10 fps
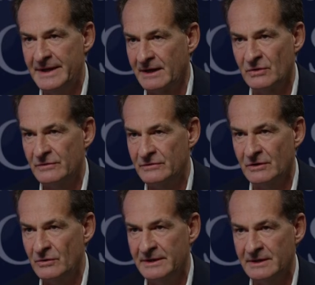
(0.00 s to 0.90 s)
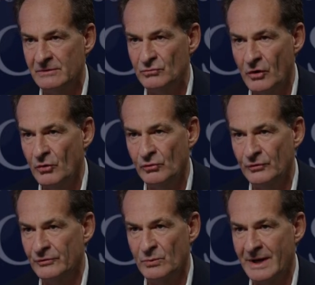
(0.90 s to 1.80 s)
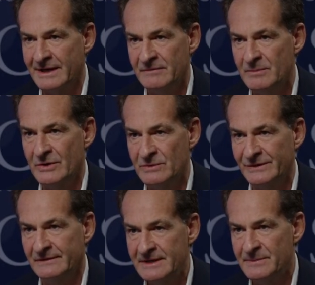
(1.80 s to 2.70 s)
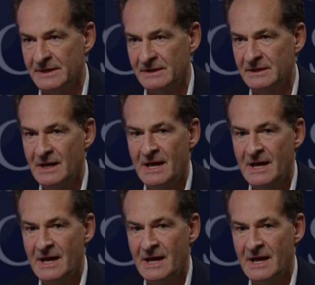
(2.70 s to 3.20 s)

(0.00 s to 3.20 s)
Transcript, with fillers: their controlling roles while everybody was sleeping